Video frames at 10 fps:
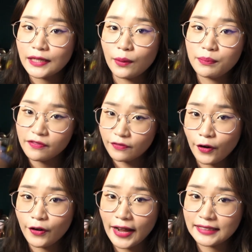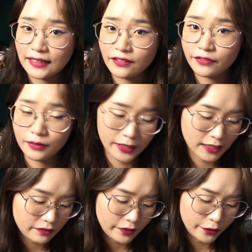on before I started filming
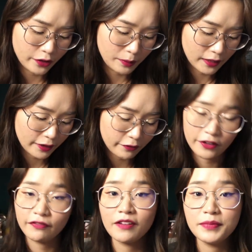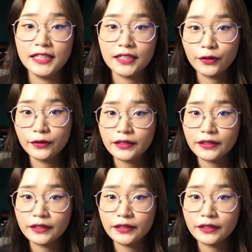this video about like 45 minutes ago,